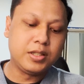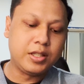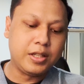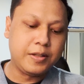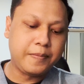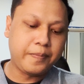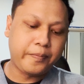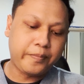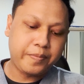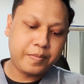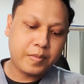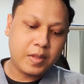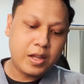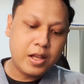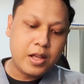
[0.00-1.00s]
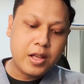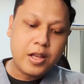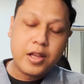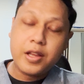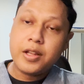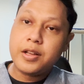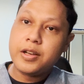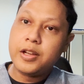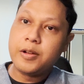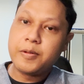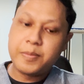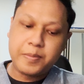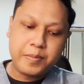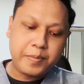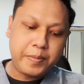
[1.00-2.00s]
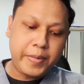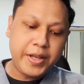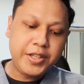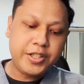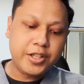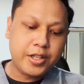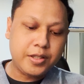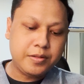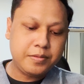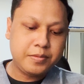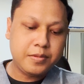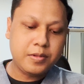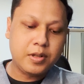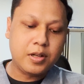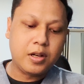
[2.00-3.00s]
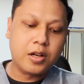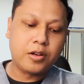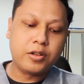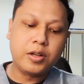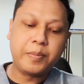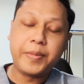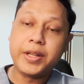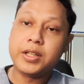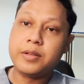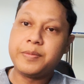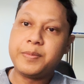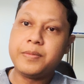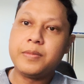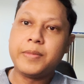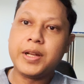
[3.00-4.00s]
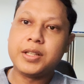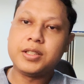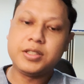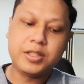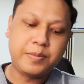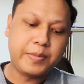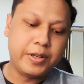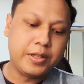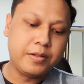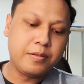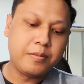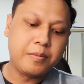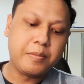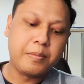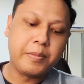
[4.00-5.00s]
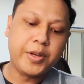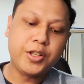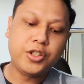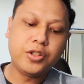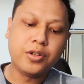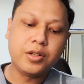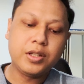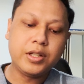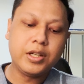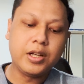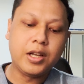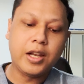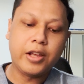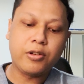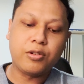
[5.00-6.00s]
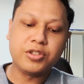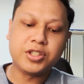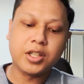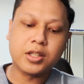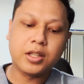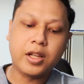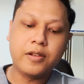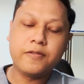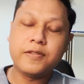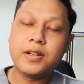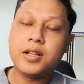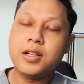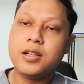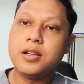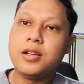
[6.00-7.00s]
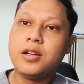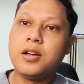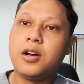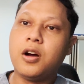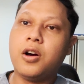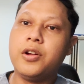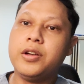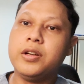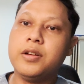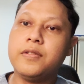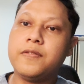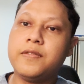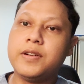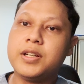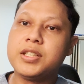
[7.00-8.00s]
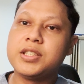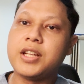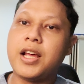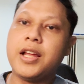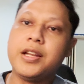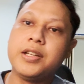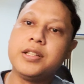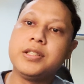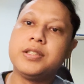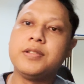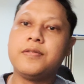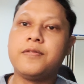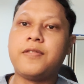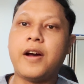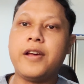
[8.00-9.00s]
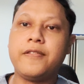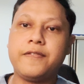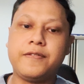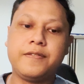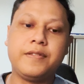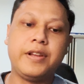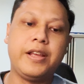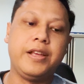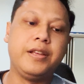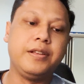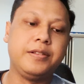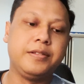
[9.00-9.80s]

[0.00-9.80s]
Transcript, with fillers: C. The patient or the participant measured the leukocyte level on the first and fifth day.